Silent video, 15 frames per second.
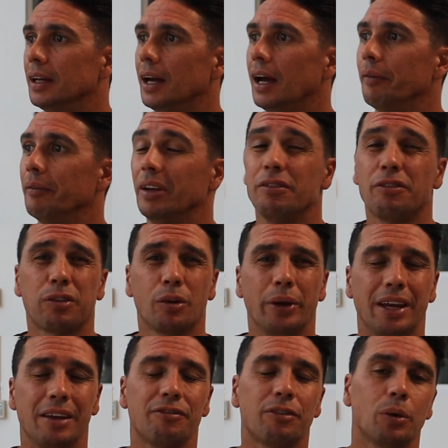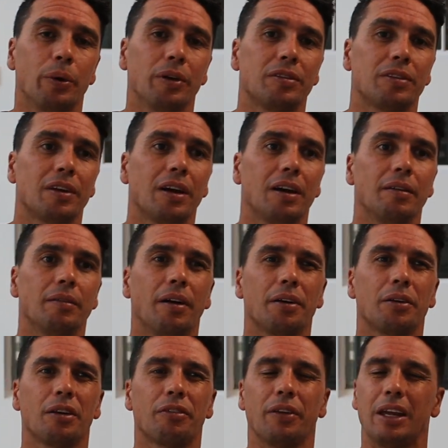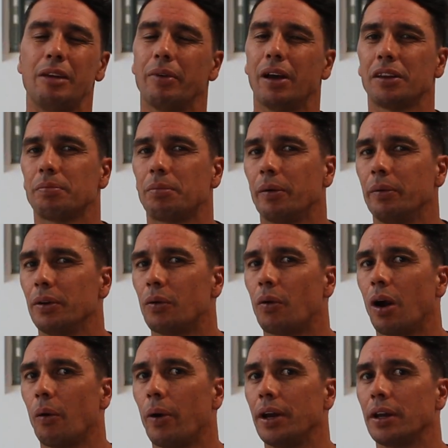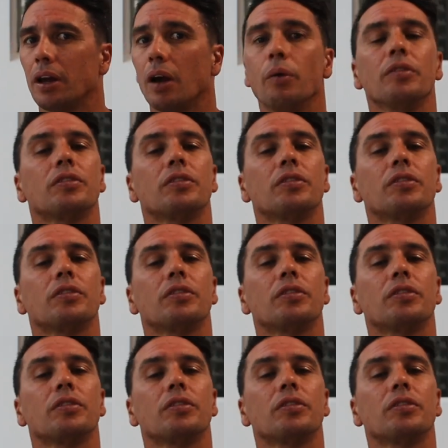influencer, I don't know if the email is probably the right way to go.